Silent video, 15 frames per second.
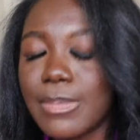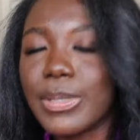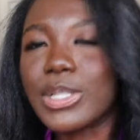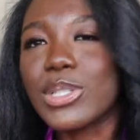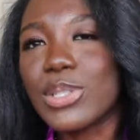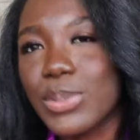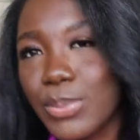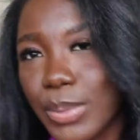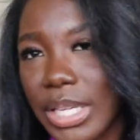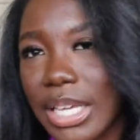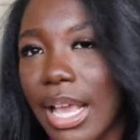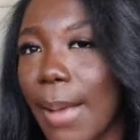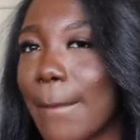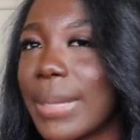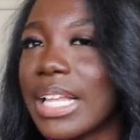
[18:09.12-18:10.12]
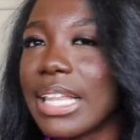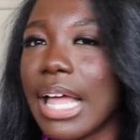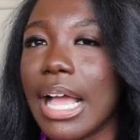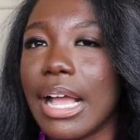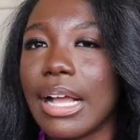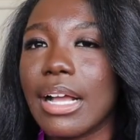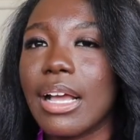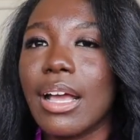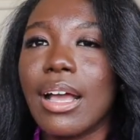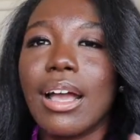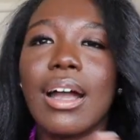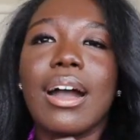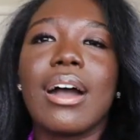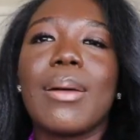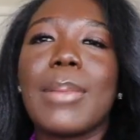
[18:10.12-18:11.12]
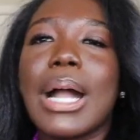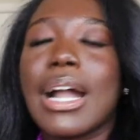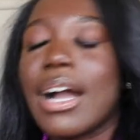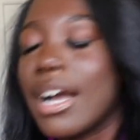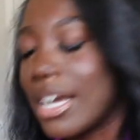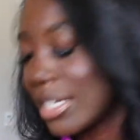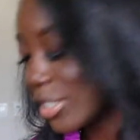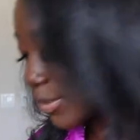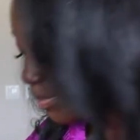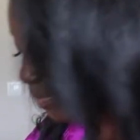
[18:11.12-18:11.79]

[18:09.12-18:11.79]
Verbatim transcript: but sweet but like oh my gosh.